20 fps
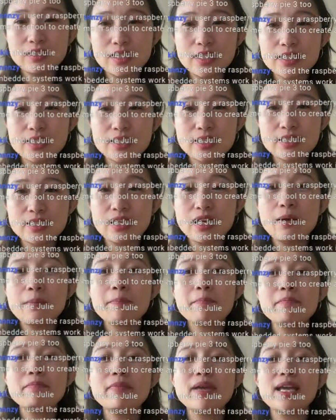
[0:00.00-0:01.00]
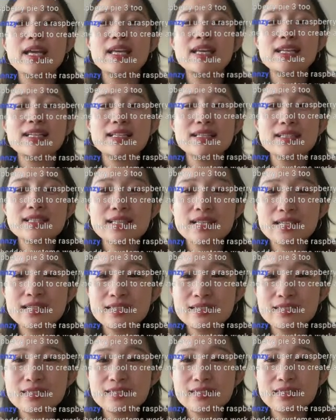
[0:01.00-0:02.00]
It's
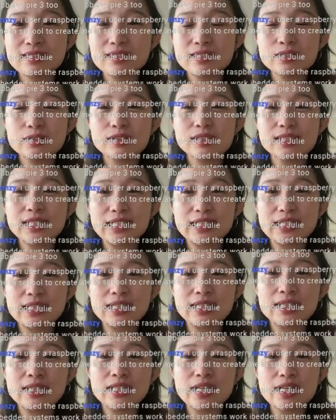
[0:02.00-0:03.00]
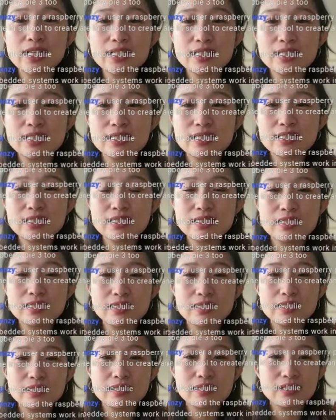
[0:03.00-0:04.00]
amazing. It looks like this.
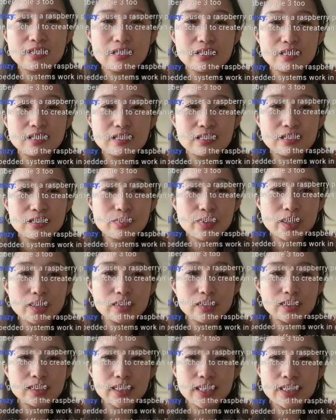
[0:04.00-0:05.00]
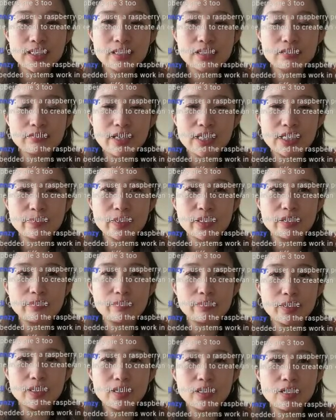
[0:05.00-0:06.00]
This is what it looks like as a Raspberry
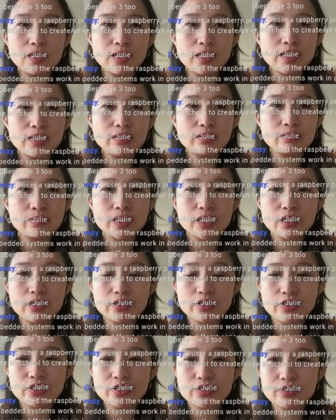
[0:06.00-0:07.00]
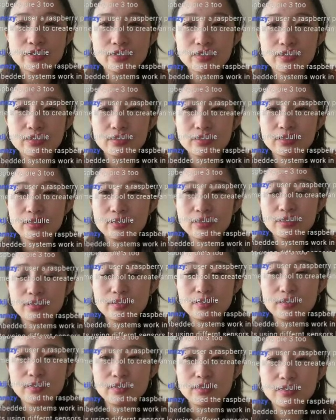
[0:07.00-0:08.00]
Pi. Oh my gosh.
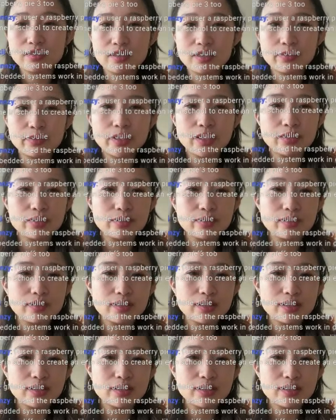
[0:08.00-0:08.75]
Here we go.